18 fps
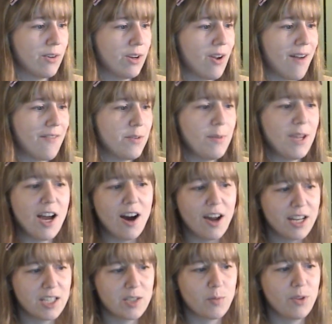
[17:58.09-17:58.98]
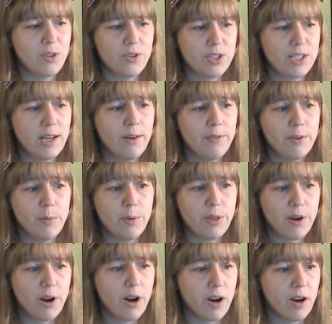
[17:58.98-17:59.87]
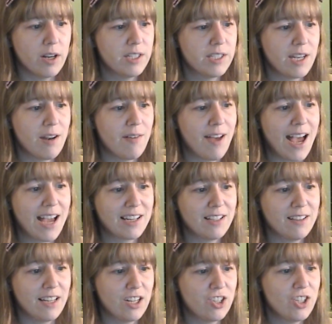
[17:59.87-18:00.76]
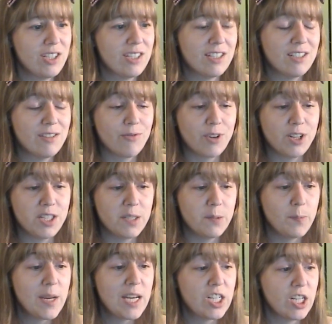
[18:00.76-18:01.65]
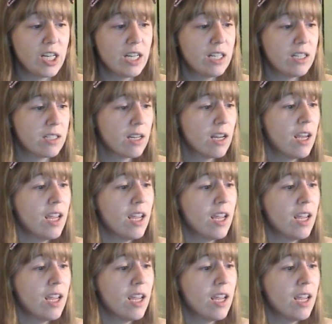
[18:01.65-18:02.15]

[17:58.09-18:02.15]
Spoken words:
you have to be honest with yourself and with her instead of acting like she's a different species.